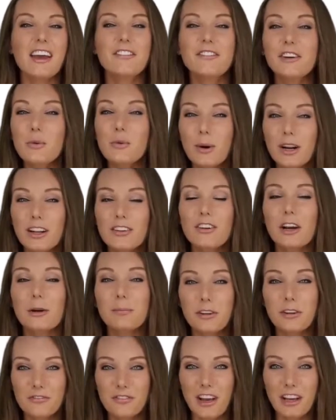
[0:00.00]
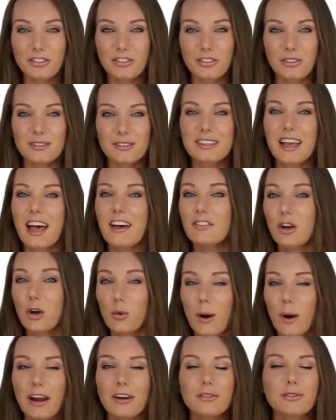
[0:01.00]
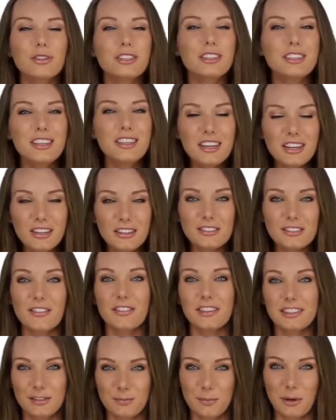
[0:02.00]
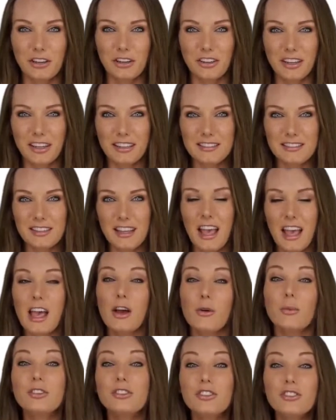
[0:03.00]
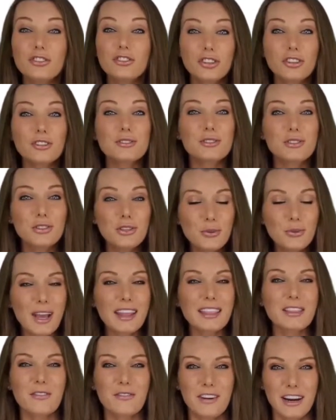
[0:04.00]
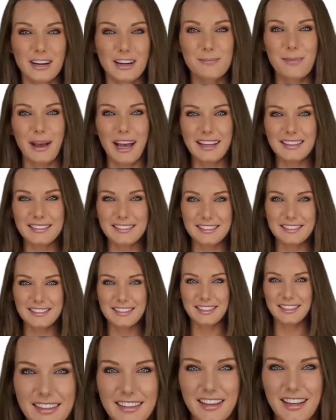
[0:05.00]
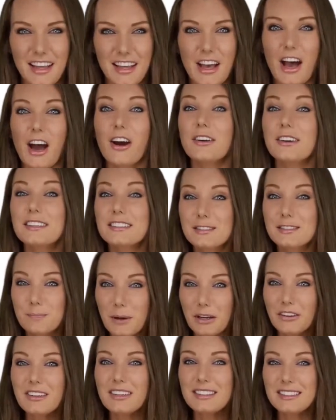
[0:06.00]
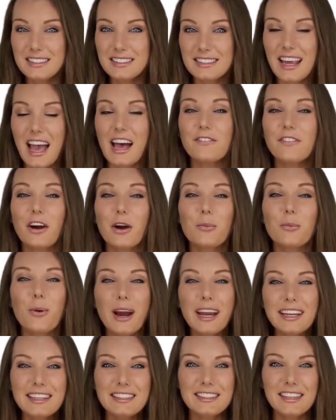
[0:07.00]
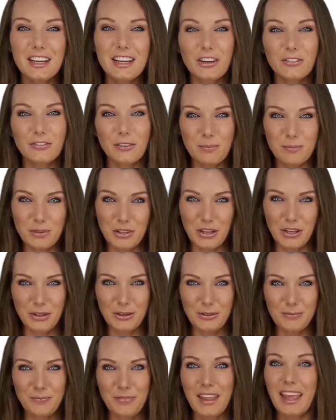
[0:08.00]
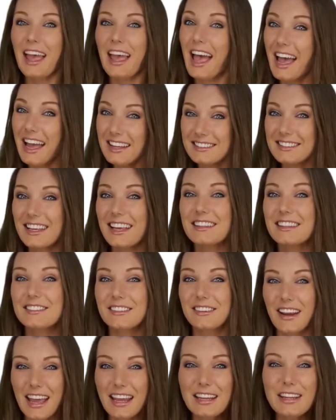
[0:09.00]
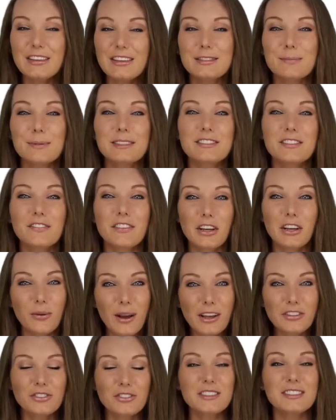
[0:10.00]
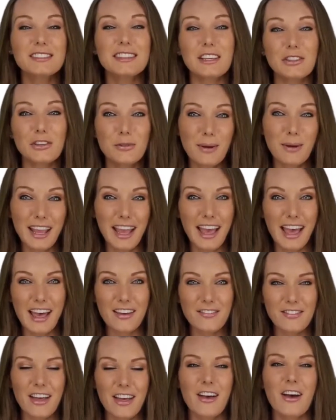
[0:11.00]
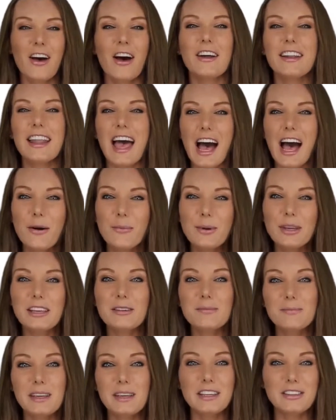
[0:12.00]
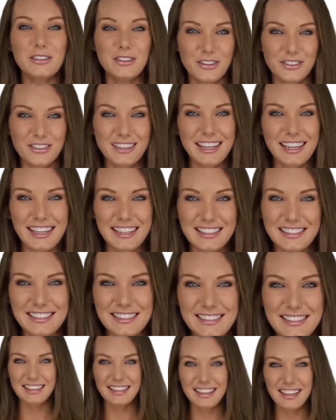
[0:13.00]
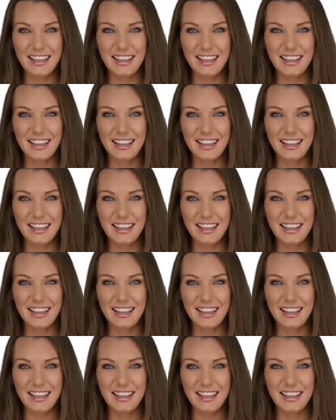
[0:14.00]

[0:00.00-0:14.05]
Every one of our professionals have acquired years of experience, which ensures you get the very best. Our experienced staff are waiting to hear from you and to answer any specific questions that you may have on how we can meet your needs.